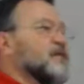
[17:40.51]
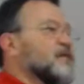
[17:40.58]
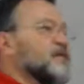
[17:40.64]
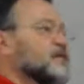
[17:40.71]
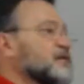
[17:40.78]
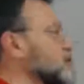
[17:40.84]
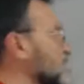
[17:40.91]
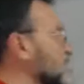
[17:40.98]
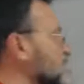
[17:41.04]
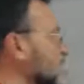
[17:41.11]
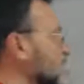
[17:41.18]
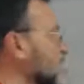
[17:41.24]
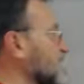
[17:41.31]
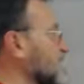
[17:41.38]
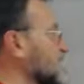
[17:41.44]
If I look and
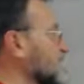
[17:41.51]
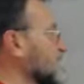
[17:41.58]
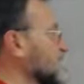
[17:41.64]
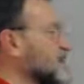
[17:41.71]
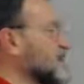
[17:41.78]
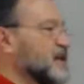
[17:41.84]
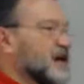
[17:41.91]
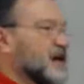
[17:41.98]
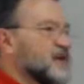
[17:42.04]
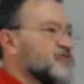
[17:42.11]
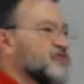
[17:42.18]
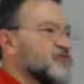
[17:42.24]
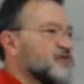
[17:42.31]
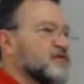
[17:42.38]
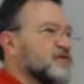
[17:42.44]
say, hey, it's got a leading
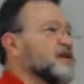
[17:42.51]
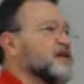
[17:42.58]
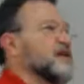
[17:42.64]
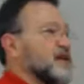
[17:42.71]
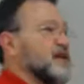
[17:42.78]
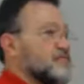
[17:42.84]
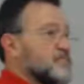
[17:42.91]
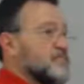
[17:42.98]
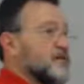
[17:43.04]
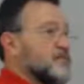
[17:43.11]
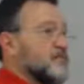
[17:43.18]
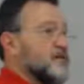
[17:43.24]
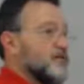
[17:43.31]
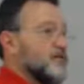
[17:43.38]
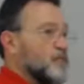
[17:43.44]
hydrogen, it
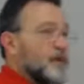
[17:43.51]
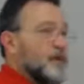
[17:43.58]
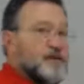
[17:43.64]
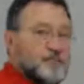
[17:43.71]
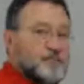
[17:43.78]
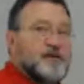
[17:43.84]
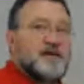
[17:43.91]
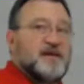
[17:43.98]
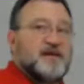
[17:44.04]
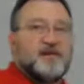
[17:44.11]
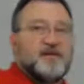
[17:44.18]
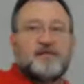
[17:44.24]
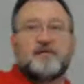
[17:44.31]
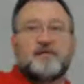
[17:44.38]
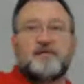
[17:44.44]
may very well
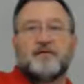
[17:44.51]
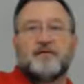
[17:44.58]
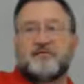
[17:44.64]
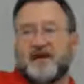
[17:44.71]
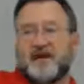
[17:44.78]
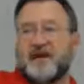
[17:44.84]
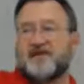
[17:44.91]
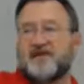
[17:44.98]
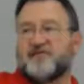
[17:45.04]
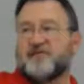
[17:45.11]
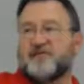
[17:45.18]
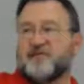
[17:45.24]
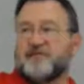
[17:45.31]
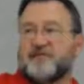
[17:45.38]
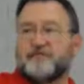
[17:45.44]
be my
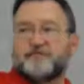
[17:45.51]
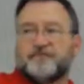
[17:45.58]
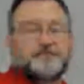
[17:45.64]
acid.